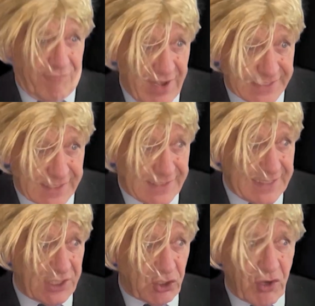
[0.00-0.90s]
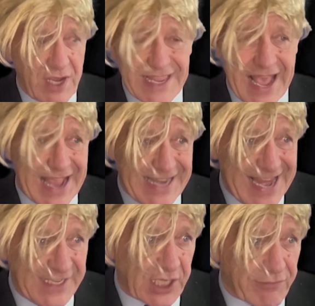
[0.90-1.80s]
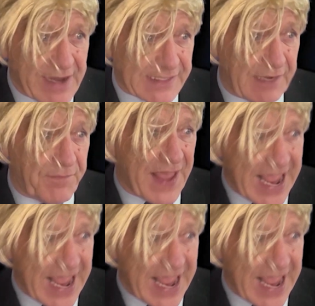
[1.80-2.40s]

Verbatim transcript: Right, let's try an interactive